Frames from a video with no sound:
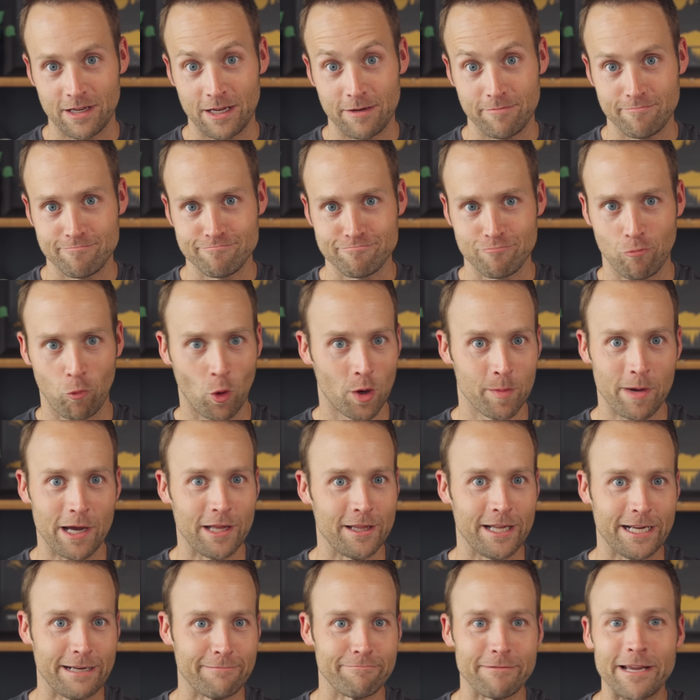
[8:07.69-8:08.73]
And what about
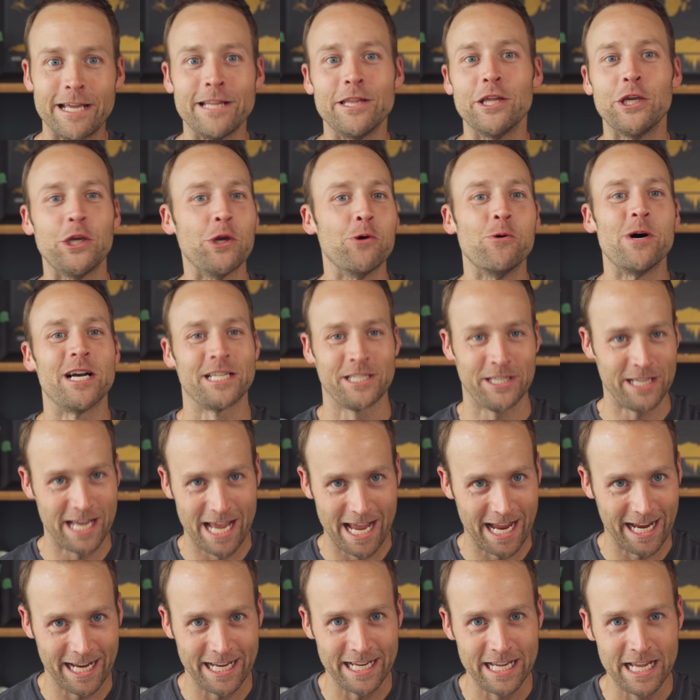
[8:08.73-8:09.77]
like in the
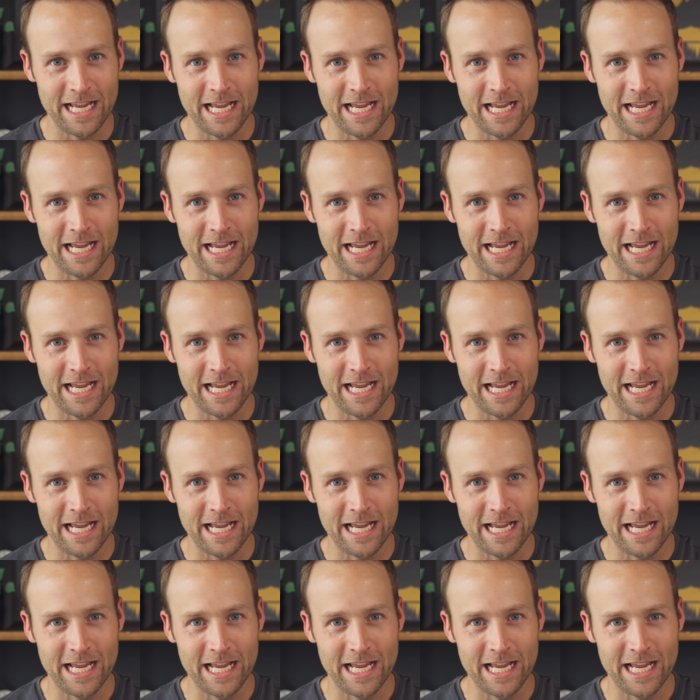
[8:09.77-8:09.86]
USA?